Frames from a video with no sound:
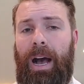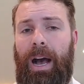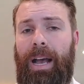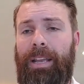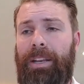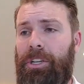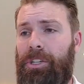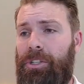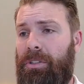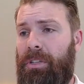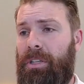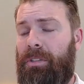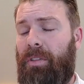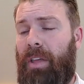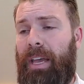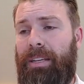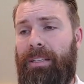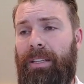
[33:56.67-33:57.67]
I
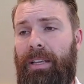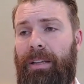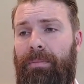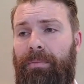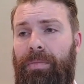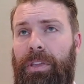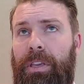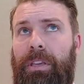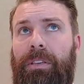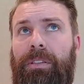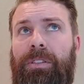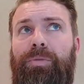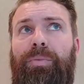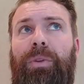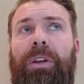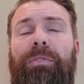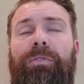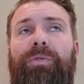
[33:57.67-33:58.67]
initially let in the
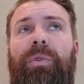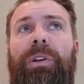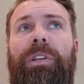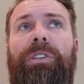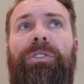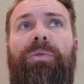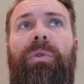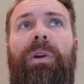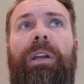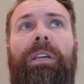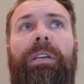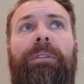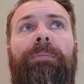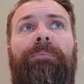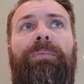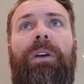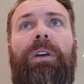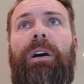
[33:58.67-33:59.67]
spring of
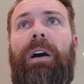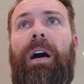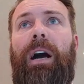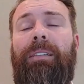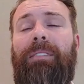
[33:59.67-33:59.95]
2020 uh,